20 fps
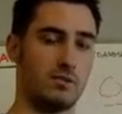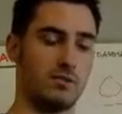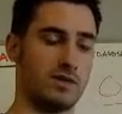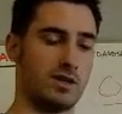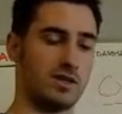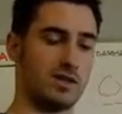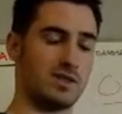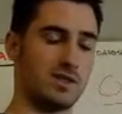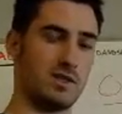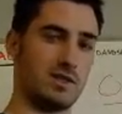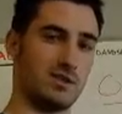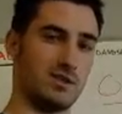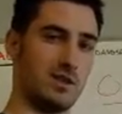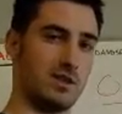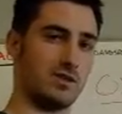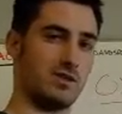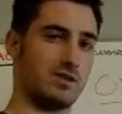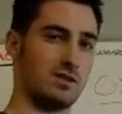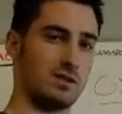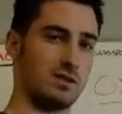We can still
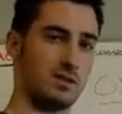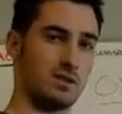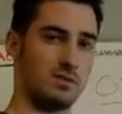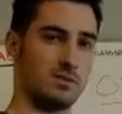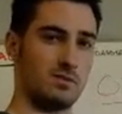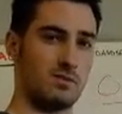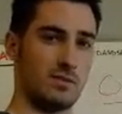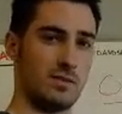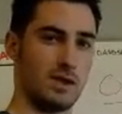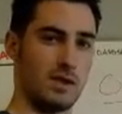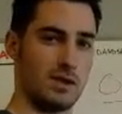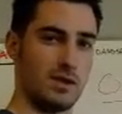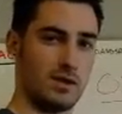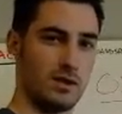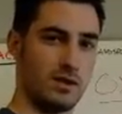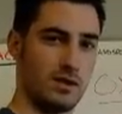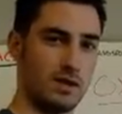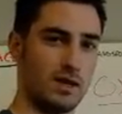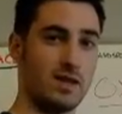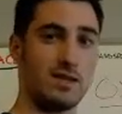get to some
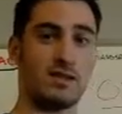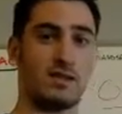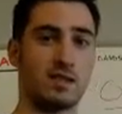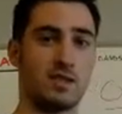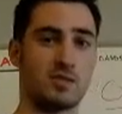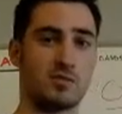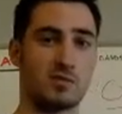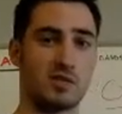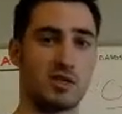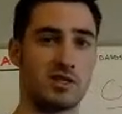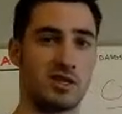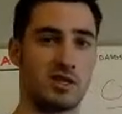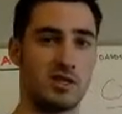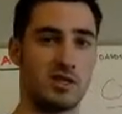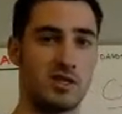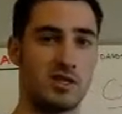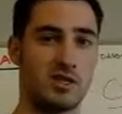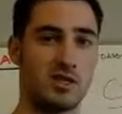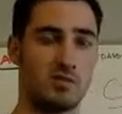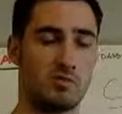intense
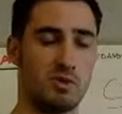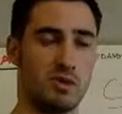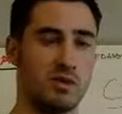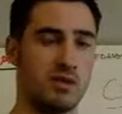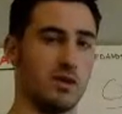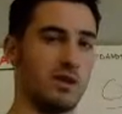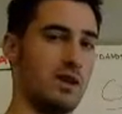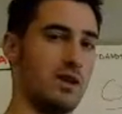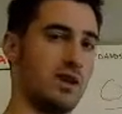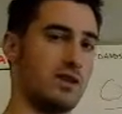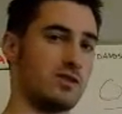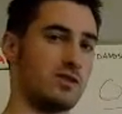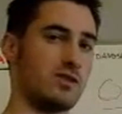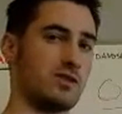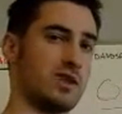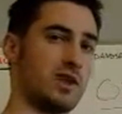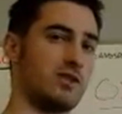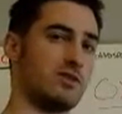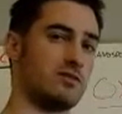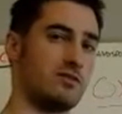percentages, but the
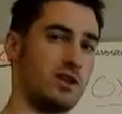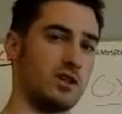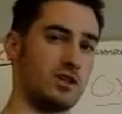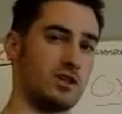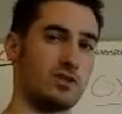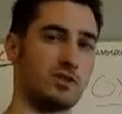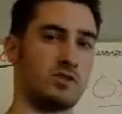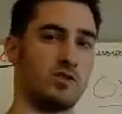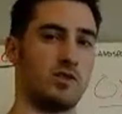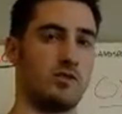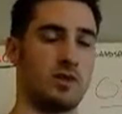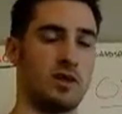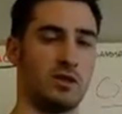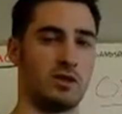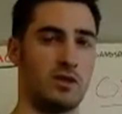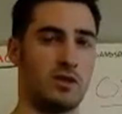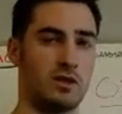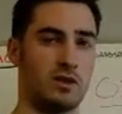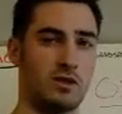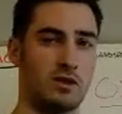exercise duration is a little
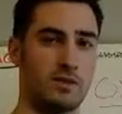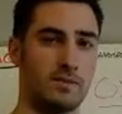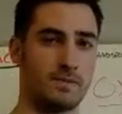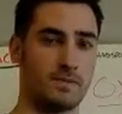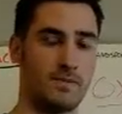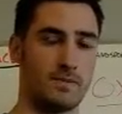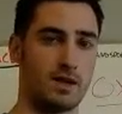bit longer.